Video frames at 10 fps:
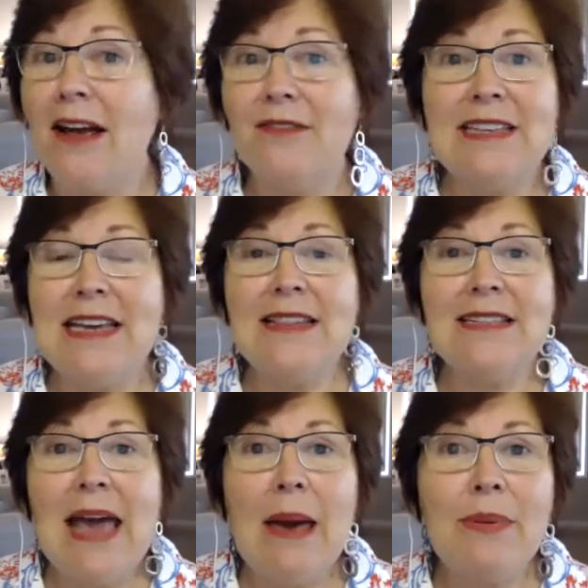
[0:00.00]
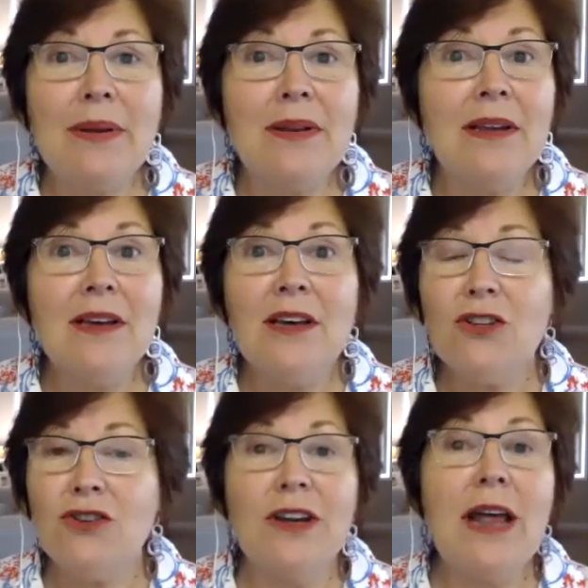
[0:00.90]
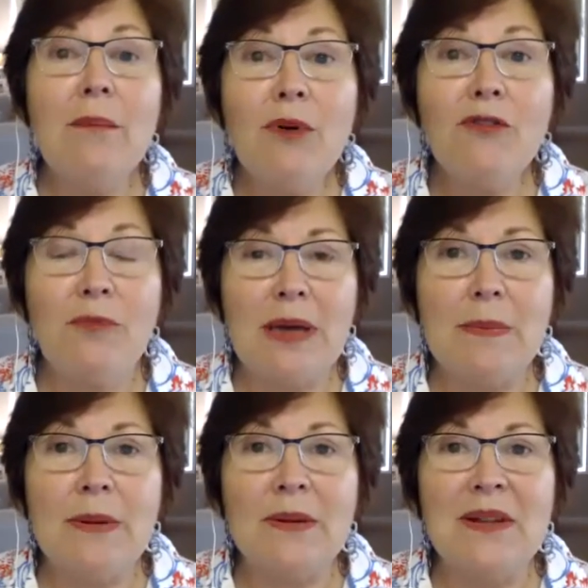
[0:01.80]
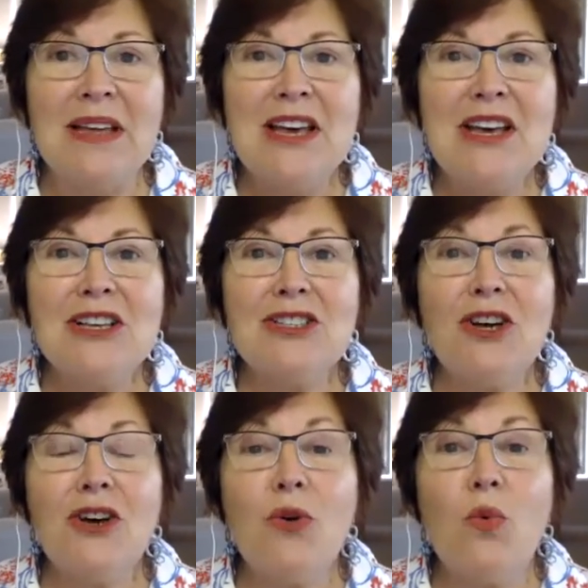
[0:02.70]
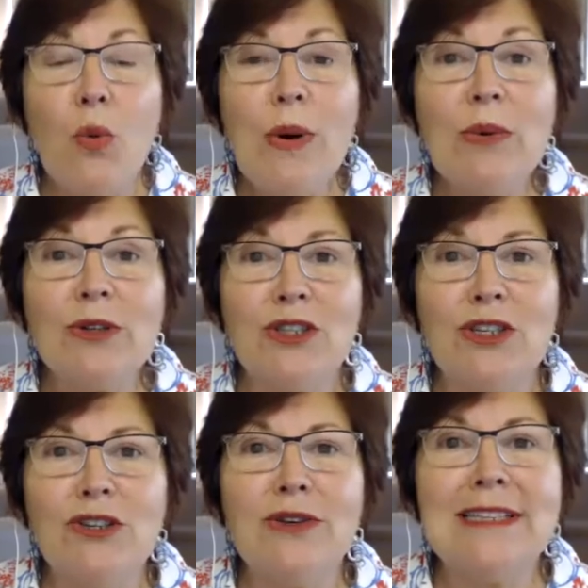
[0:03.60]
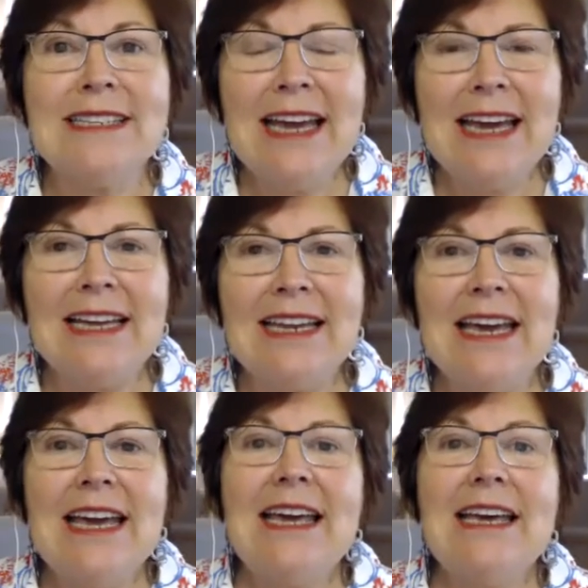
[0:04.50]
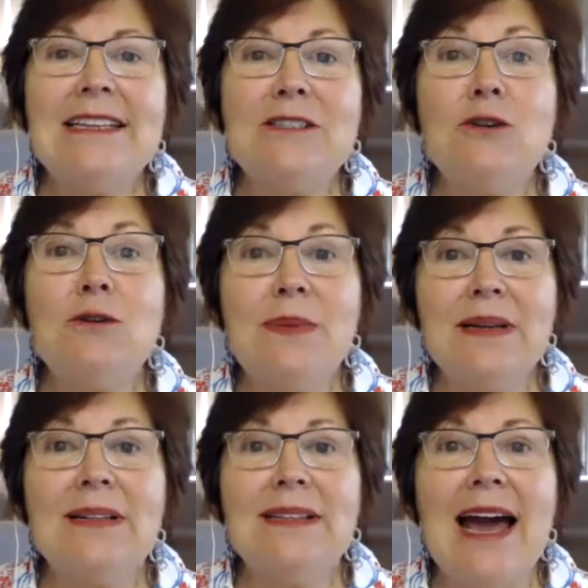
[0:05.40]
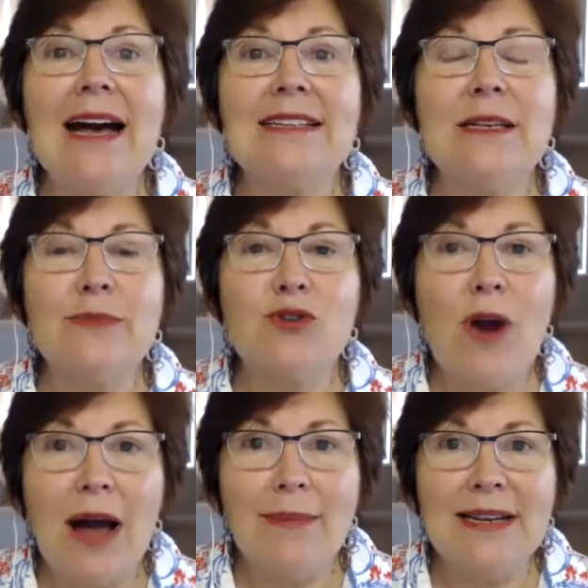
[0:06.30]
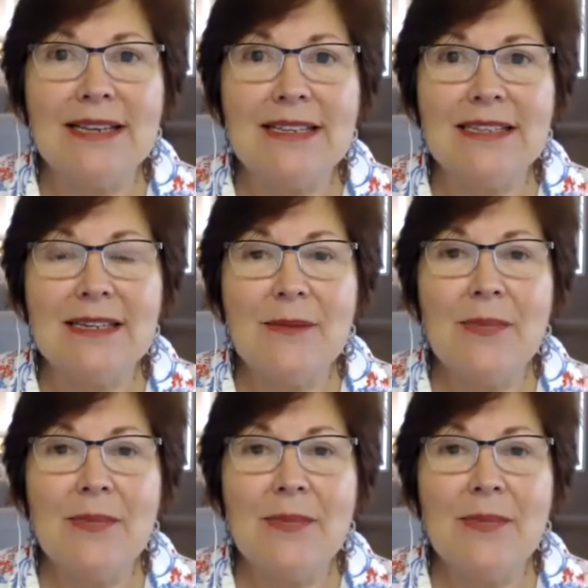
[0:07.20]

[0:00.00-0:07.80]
I've seen this happen to a number of people. So what we want to do instead is to build our subscriber list.